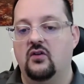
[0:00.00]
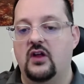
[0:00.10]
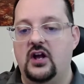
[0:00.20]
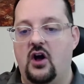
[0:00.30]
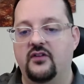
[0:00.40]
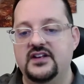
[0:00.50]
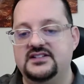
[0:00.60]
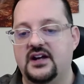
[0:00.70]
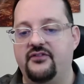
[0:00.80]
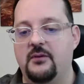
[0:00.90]
like all these
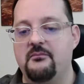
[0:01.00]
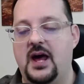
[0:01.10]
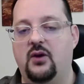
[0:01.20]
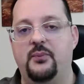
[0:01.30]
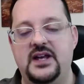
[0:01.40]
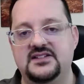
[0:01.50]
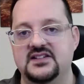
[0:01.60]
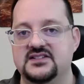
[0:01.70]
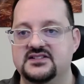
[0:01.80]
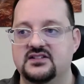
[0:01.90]
different metal
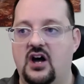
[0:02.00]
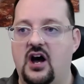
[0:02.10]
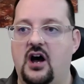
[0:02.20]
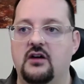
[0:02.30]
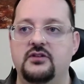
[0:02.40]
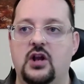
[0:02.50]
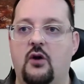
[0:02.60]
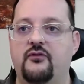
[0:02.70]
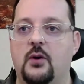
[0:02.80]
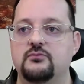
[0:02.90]
pieces,
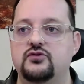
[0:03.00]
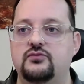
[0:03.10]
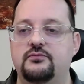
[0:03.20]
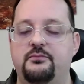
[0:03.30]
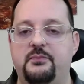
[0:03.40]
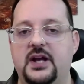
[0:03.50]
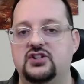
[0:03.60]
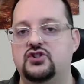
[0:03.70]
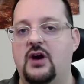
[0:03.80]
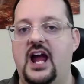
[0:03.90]
from big
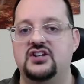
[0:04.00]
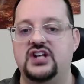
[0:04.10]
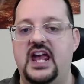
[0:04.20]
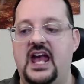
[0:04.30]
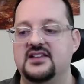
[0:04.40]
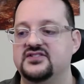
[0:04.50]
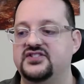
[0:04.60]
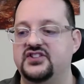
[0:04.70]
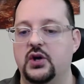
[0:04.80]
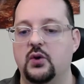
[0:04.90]
trash cans
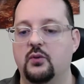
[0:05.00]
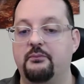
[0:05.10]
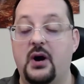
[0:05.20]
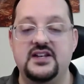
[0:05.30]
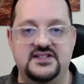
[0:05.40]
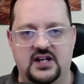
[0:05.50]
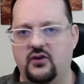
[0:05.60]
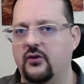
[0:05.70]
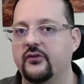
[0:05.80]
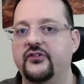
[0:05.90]
to
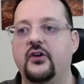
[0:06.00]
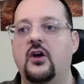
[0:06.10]
bicycles,